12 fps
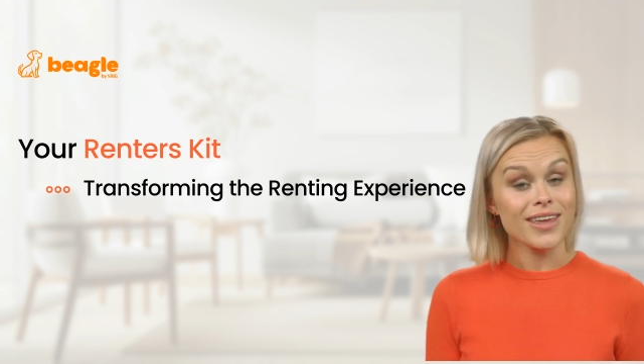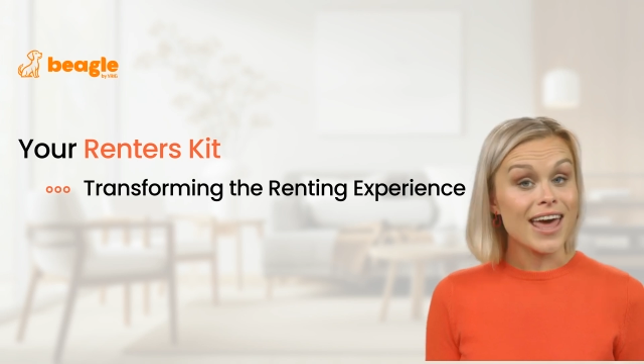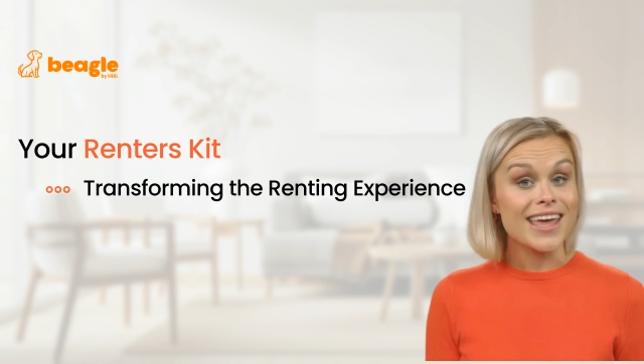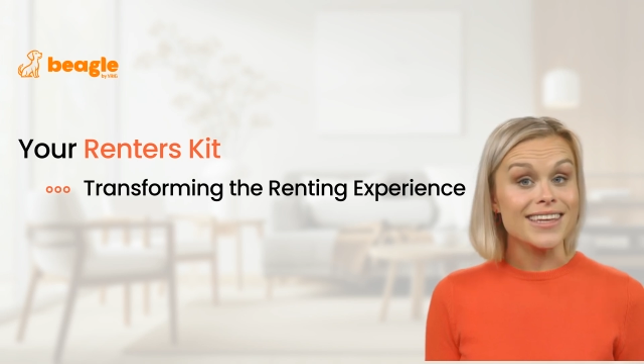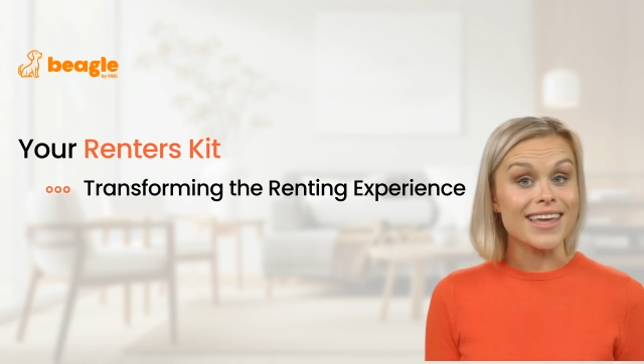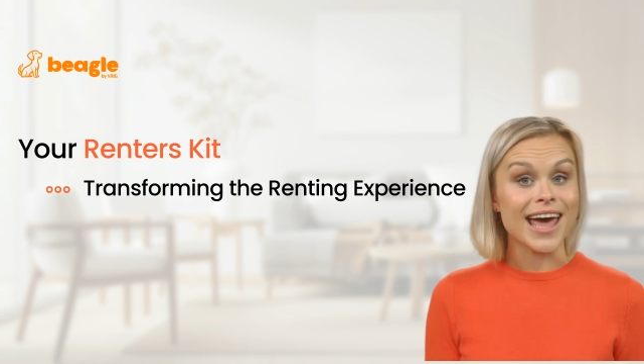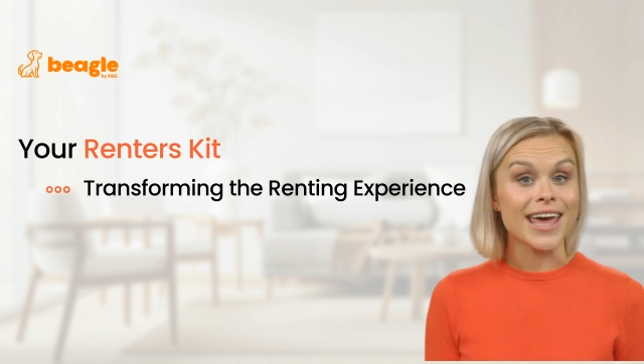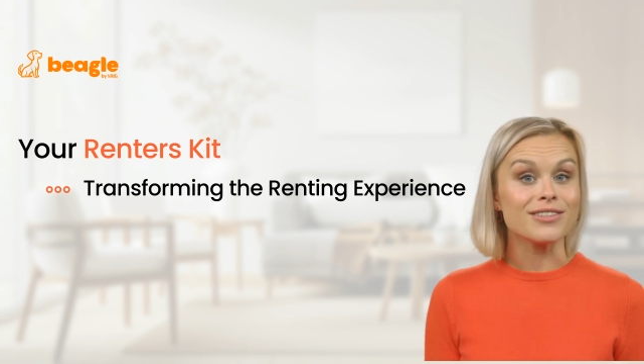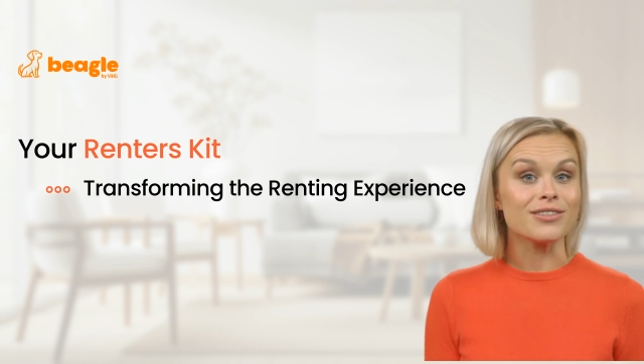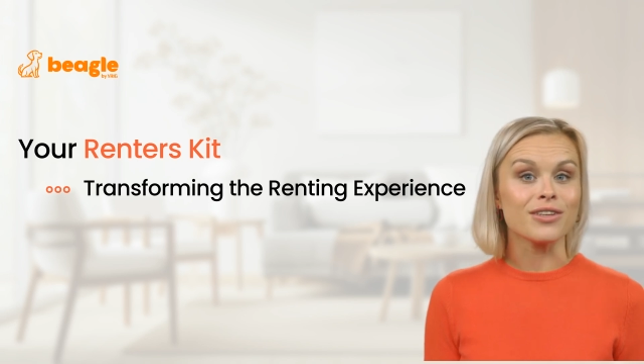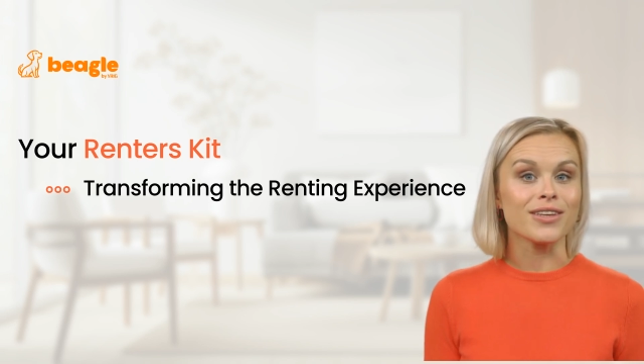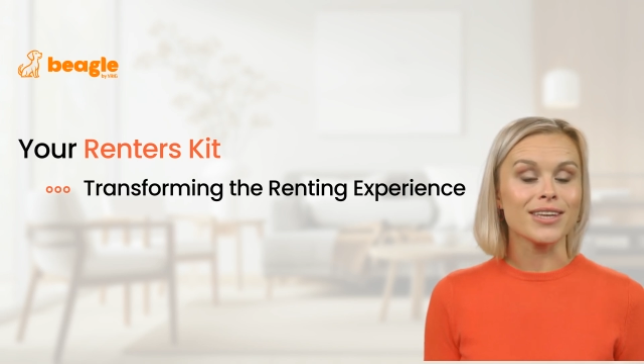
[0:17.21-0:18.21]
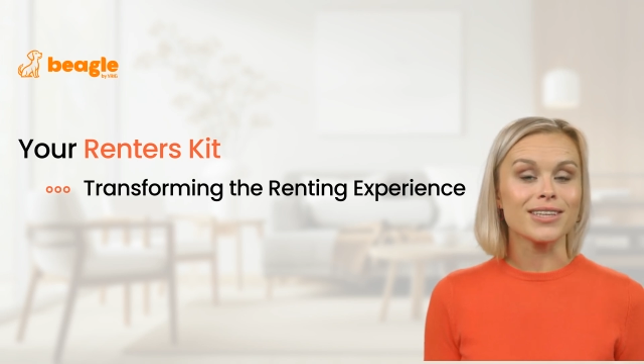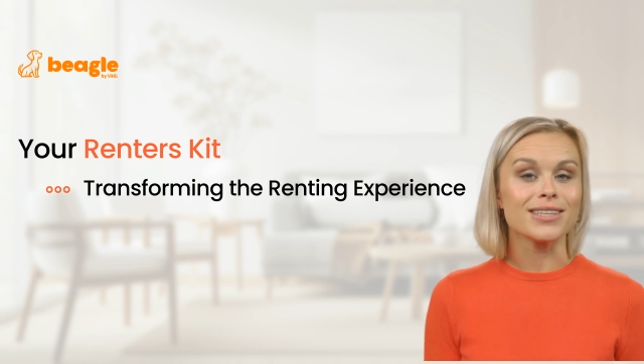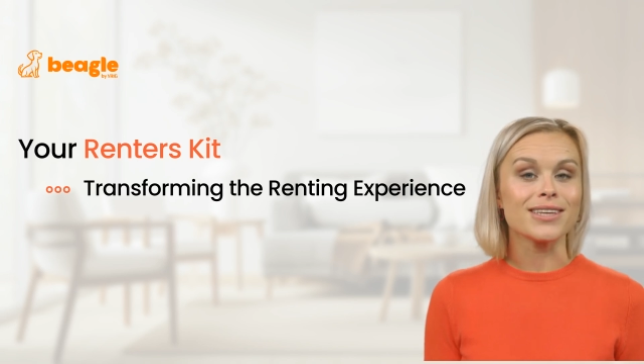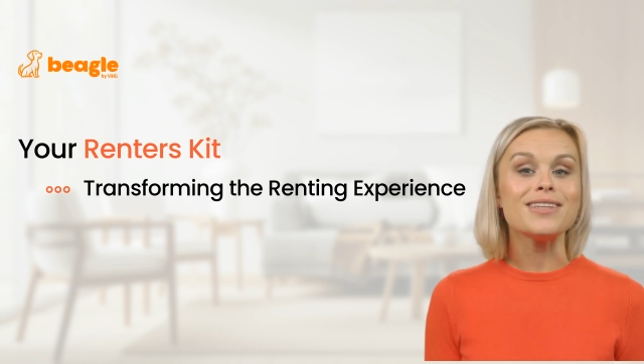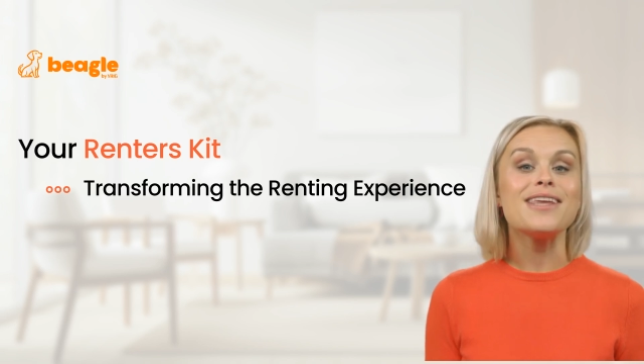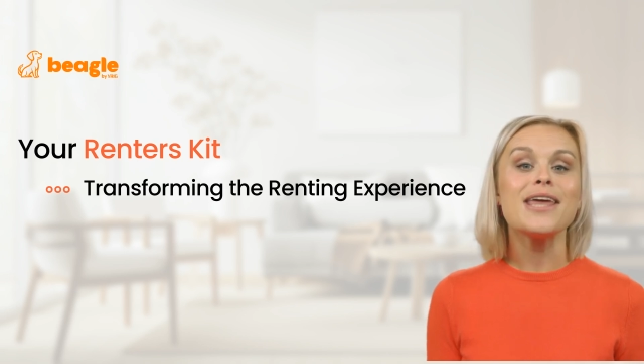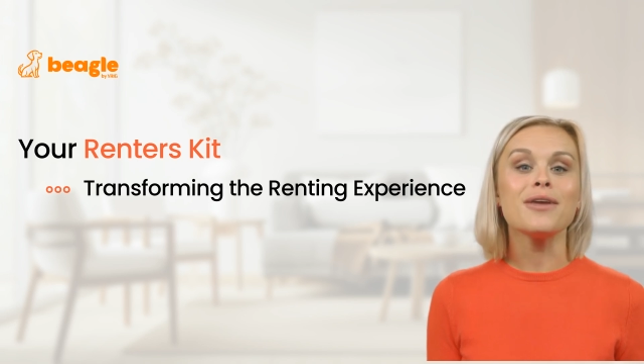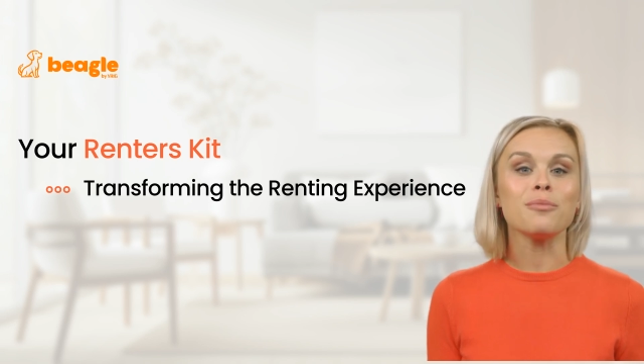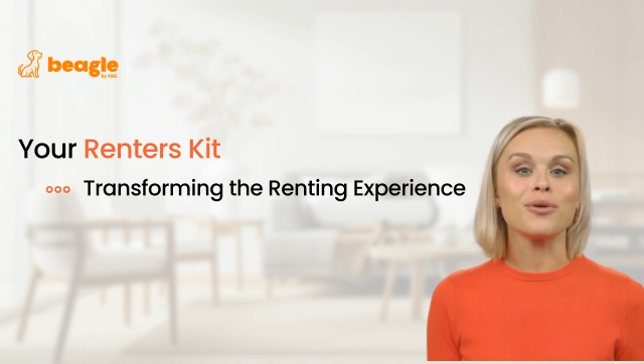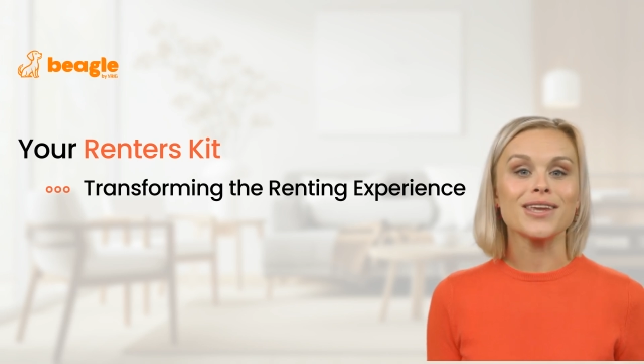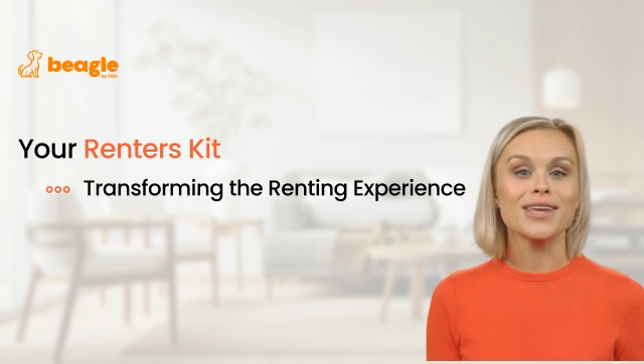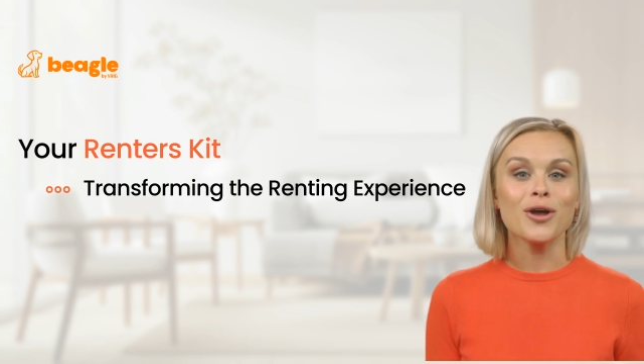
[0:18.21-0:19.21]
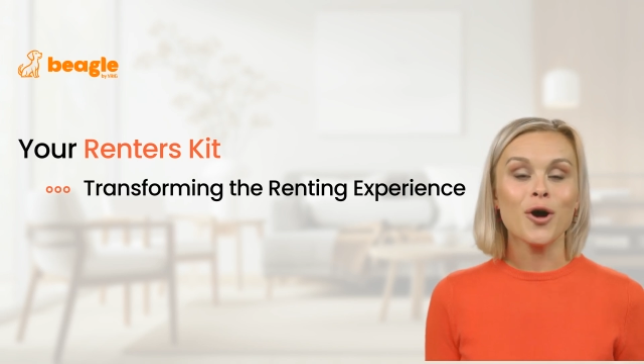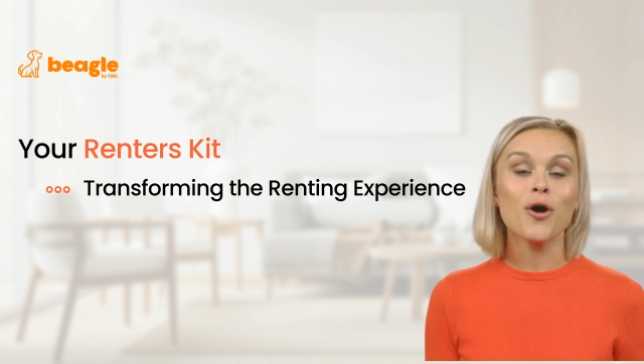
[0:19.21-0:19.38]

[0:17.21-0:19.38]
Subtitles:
And the answer is contained within